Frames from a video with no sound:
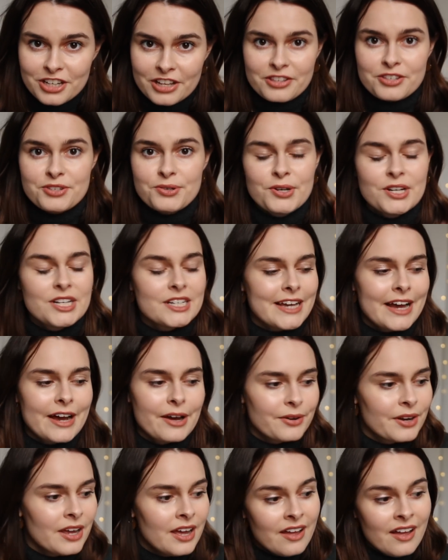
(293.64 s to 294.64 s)
screen
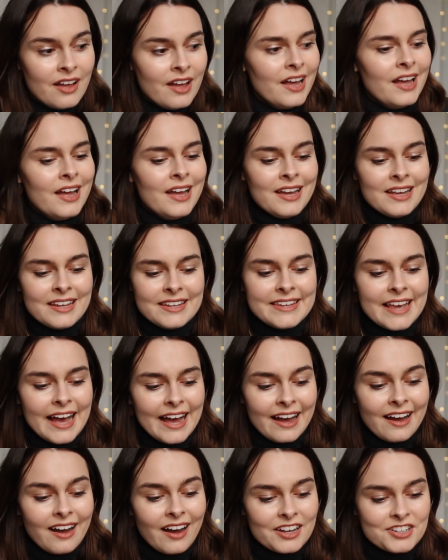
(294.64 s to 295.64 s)
down.
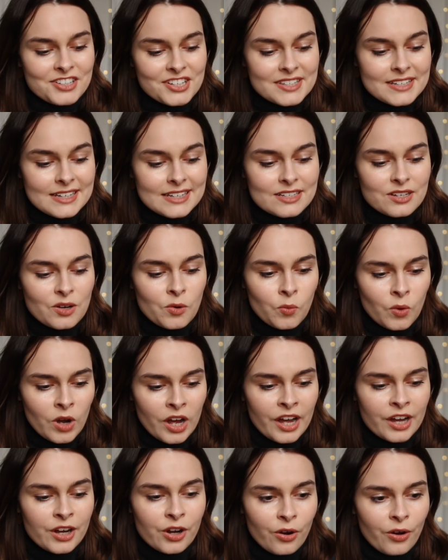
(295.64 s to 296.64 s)
Yeah, I just need to
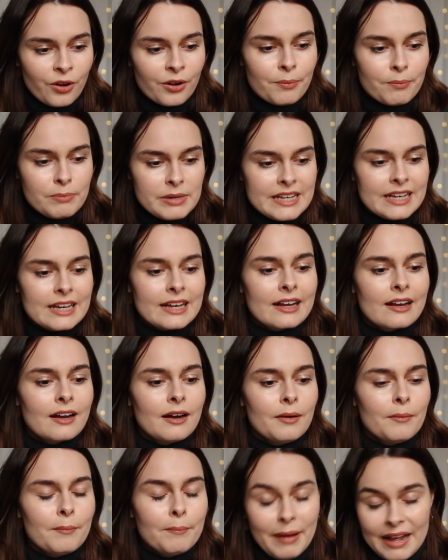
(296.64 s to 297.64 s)
work on being
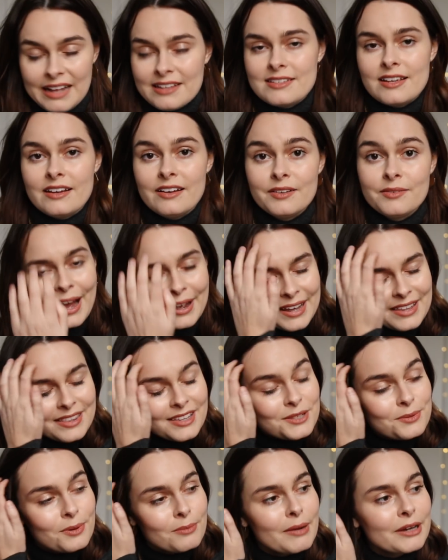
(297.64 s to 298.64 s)
better. Okay,
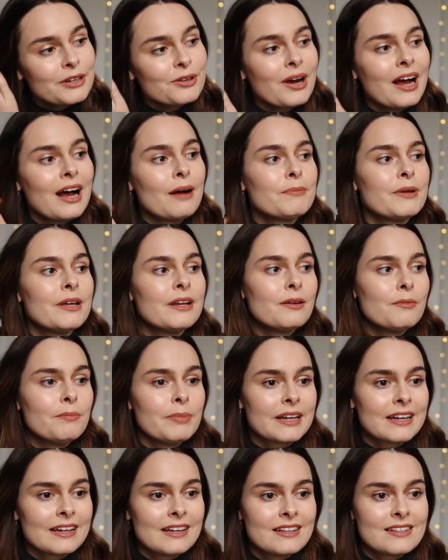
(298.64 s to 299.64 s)
this one might not happen
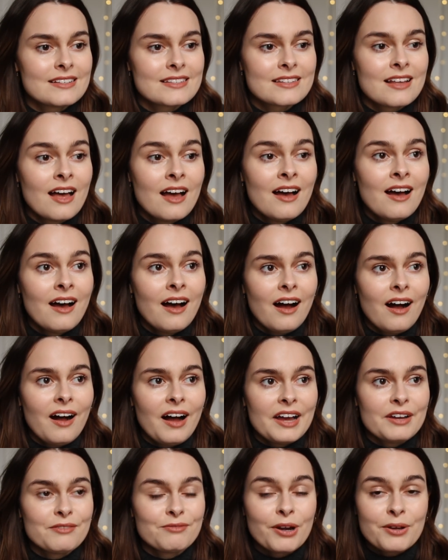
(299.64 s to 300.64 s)
because
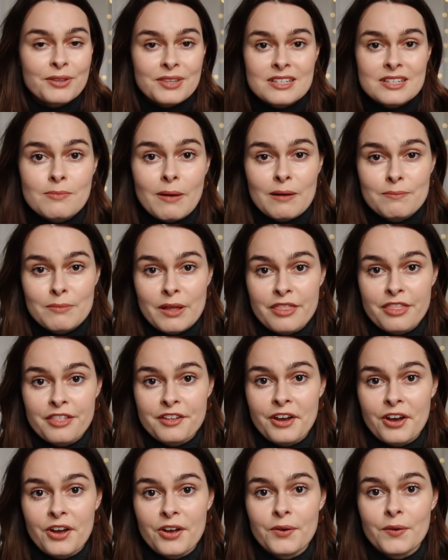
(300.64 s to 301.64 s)
I wrote about a month
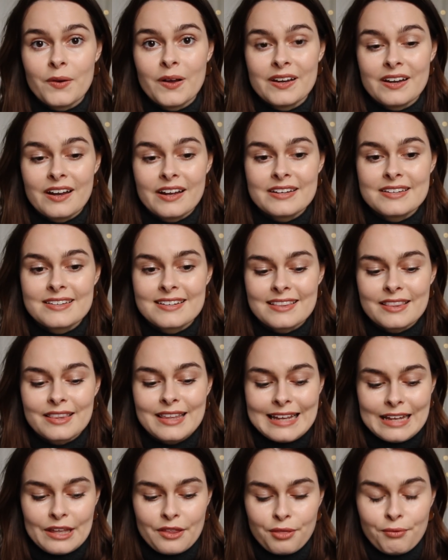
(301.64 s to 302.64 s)
ago and I didn't
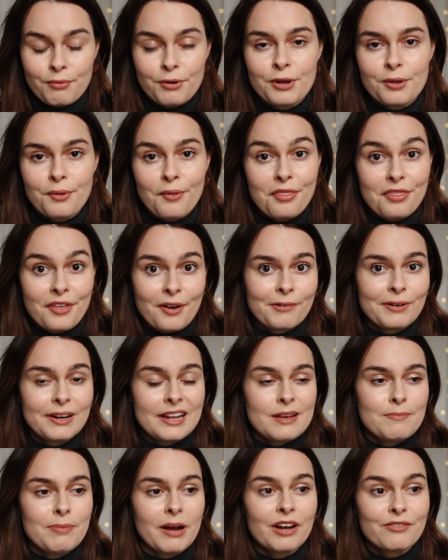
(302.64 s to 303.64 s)
think it through
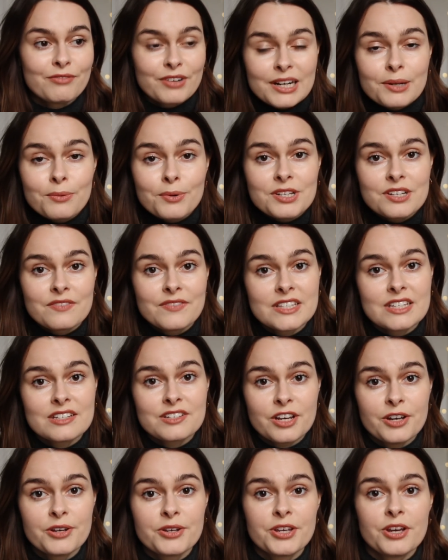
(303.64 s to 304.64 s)
thoroughly, but I really want to visit
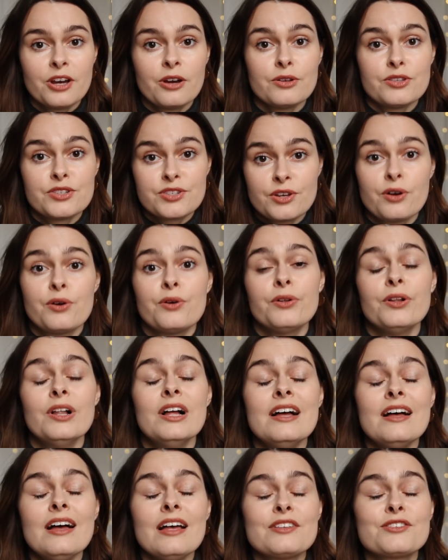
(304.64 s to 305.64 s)
Tokyo and Seoul
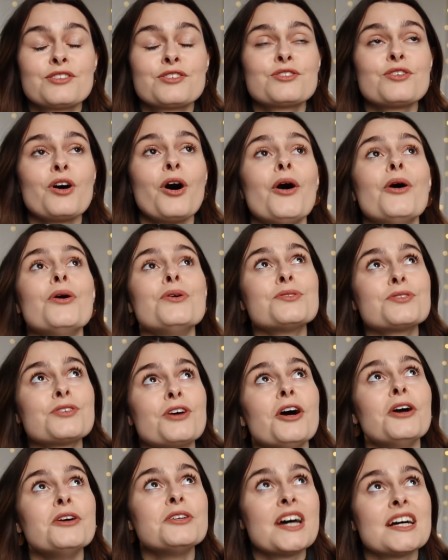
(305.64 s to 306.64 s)
so,
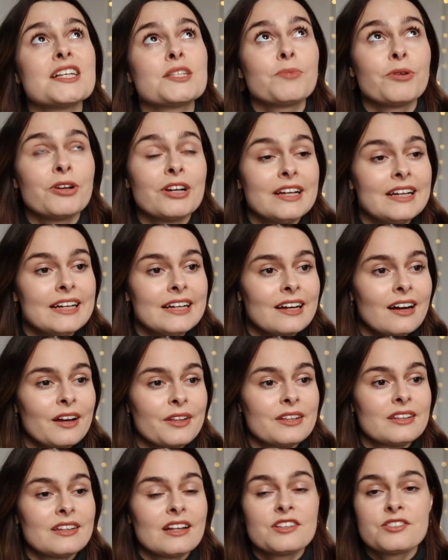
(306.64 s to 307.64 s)
so desperately. I
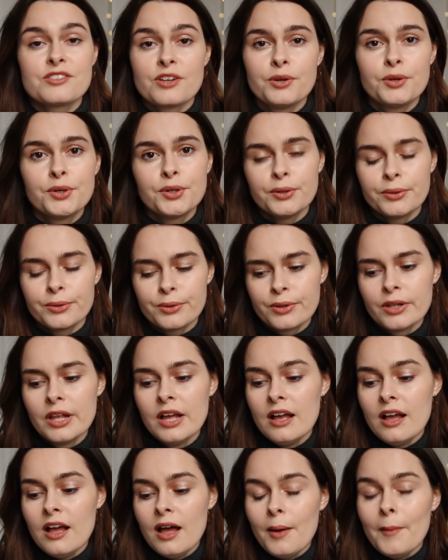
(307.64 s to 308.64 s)
think they're so cool.
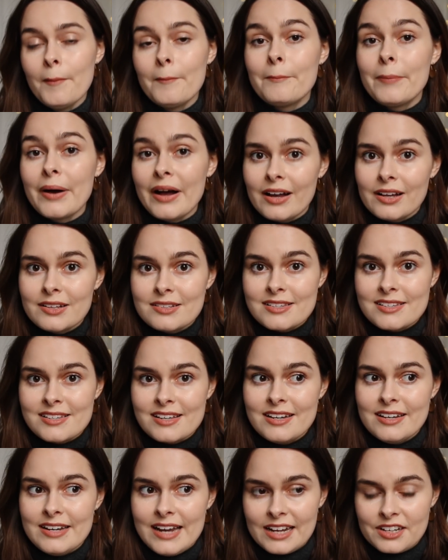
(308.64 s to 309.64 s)
But
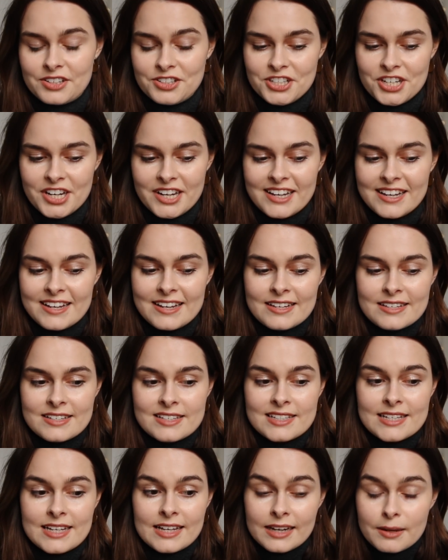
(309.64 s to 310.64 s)
next year
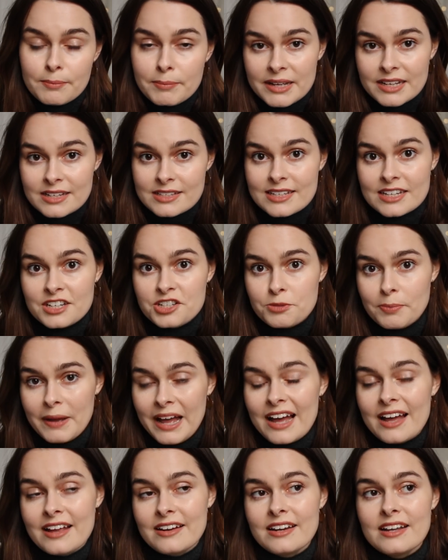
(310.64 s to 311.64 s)
is the Olympics in
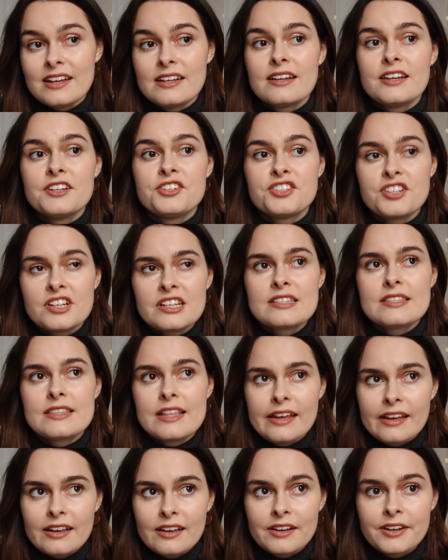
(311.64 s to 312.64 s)
Japan and I just
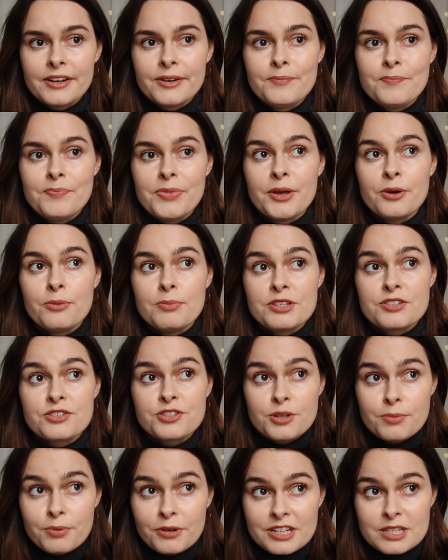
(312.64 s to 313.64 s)
think it'll be
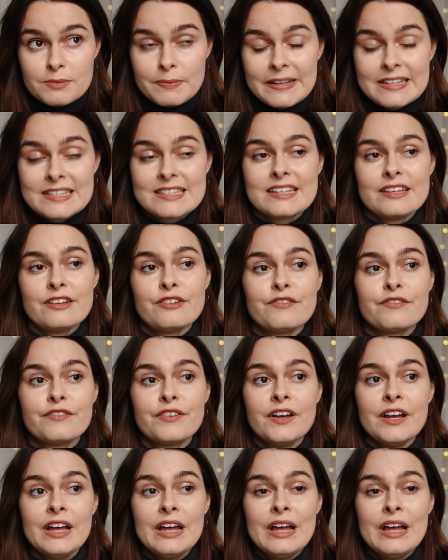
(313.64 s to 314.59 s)
super expensive.